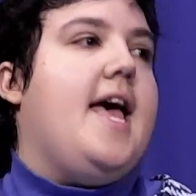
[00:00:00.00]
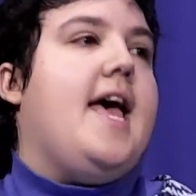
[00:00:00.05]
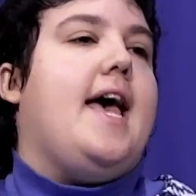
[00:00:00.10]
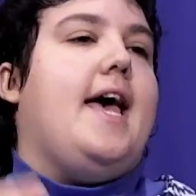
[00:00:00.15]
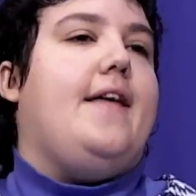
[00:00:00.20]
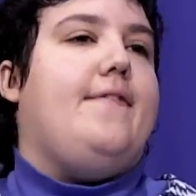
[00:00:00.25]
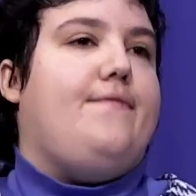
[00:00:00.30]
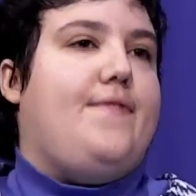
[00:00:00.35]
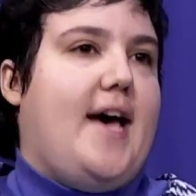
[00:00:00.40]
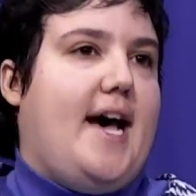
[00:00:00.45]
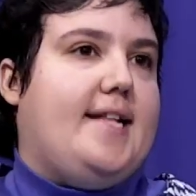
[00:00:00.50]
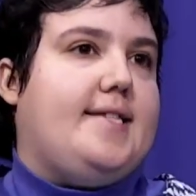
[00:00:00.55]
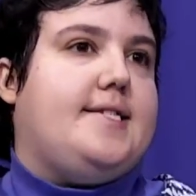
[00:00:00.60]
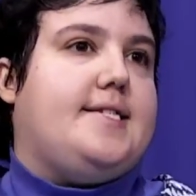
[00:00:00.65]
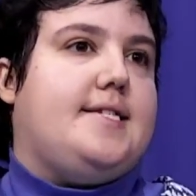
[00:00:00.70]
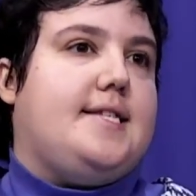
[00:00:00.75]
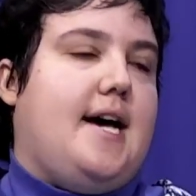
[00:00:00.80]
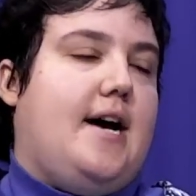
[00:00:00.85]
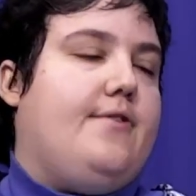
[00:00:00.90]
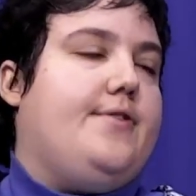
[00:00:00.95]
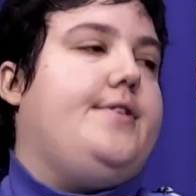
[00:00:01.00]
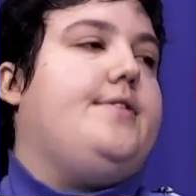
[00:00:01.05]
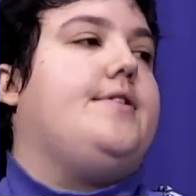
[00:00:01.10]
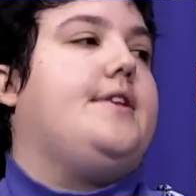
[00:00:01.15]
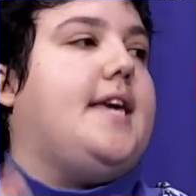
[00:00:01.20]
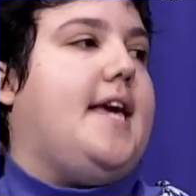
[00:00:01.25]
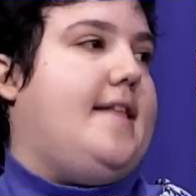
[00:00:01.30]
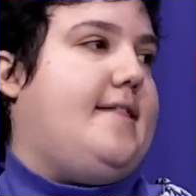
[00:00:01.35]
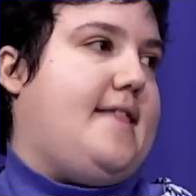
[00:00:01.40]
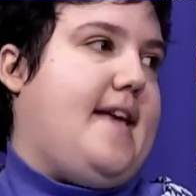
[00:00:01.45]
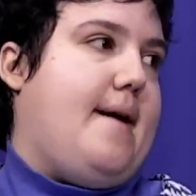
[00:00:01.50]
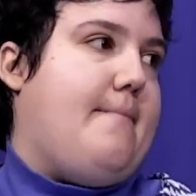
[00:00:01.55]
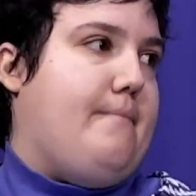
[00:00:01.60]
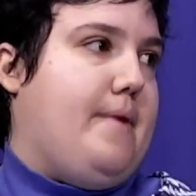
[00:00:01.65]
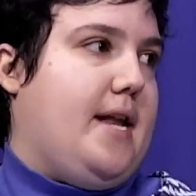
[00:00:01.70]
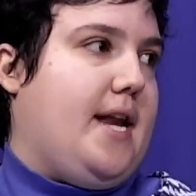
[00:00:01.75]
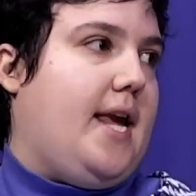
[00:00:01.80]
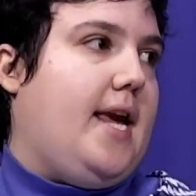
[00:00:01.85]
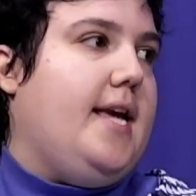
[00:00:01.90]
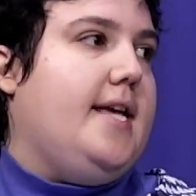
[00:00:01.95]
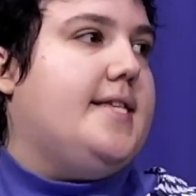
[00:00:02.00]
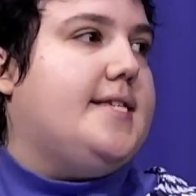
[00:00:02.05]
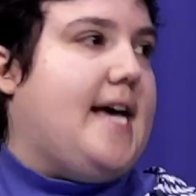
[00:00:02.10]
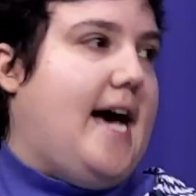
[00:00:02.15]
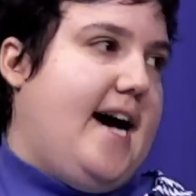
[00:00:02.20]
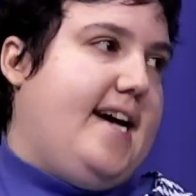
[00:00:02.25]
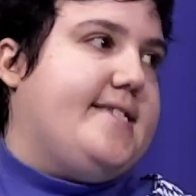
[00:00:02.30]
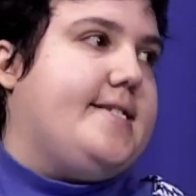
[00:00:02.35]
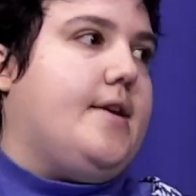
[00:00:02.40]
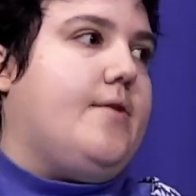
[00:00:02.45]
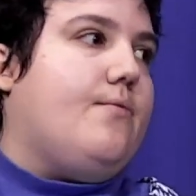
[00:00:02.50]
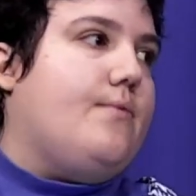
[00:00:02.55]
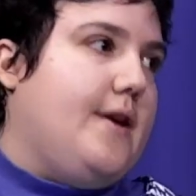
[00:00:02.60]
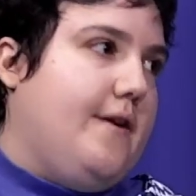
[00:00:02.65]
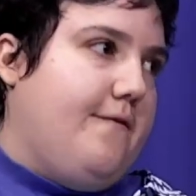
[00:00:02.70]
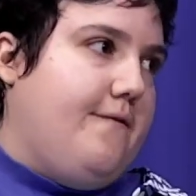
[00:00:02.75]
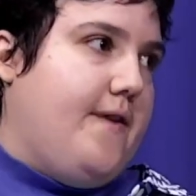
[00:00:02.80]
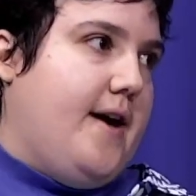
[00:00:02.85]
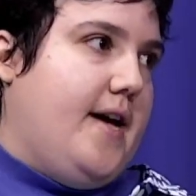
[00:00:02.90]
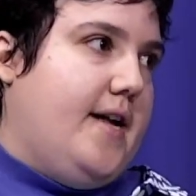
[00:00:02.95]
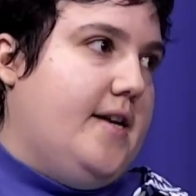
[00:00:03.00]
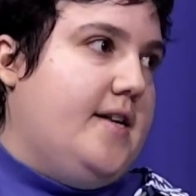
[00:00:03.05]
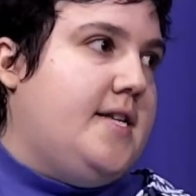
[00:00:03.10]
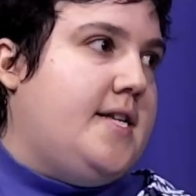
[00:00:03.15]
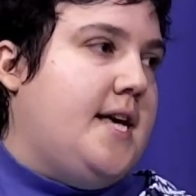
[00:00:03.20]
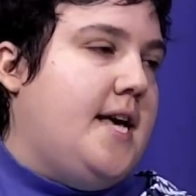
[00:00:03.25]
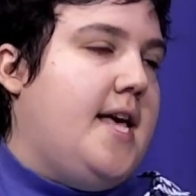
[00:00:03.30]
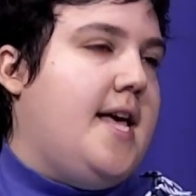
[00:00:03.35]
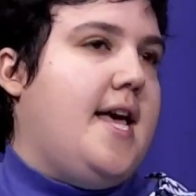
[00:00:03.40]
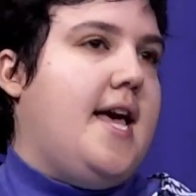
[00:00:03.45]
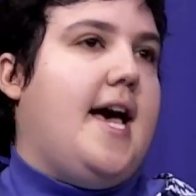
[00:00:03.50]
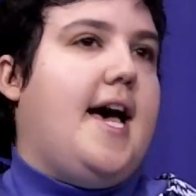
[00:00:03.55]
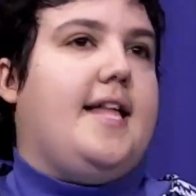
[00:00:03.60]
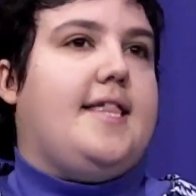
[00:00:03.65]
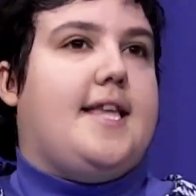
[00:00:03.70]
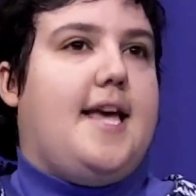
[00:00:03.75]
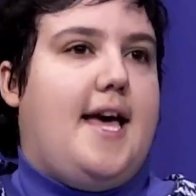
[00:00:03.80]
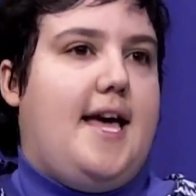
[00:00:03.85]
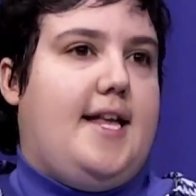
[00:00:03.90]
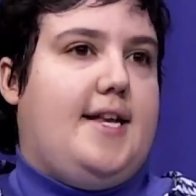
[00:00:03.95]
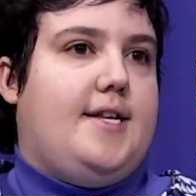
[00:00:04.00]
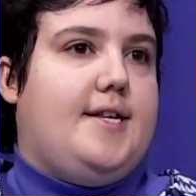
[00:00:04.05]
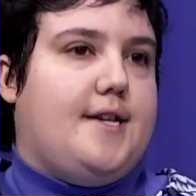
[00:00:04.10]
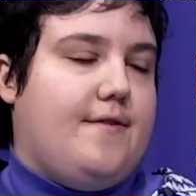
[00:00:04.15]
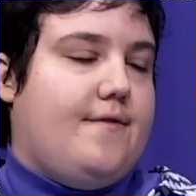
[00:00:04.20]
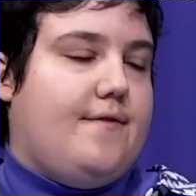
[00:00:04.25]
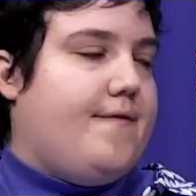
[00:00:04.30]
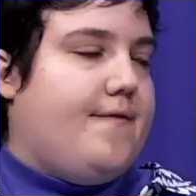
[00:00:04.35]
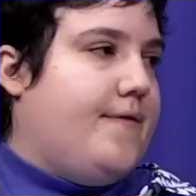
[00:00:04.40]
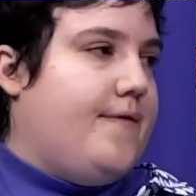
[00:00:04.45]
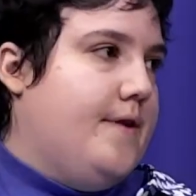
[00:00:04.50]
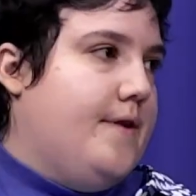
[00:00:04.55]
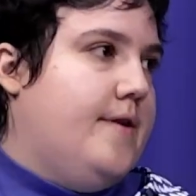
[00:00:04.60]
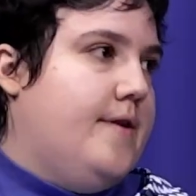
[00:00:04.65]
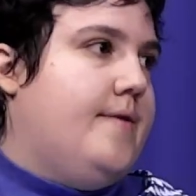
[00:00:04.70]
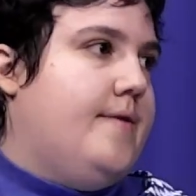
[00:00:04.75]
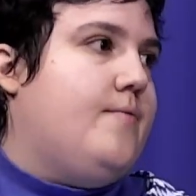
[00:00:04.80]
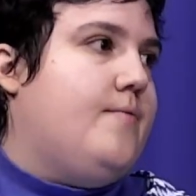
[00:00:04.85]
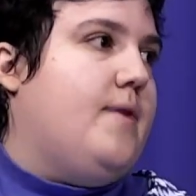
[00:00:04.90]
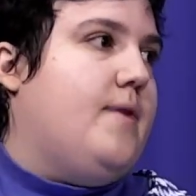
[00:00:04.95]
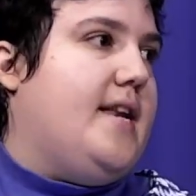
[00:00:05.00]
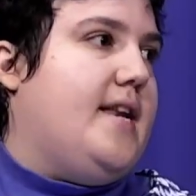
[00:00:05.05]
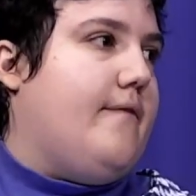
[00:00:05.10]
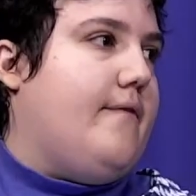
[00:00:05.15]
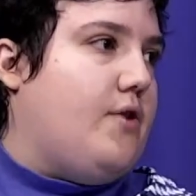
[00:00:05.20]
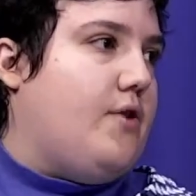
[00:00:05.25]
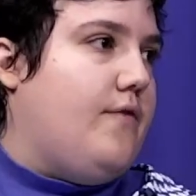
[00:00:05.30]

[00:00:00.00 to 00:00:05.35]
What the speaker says: And that's how you'll get that money, is as a refund at the end of whenever you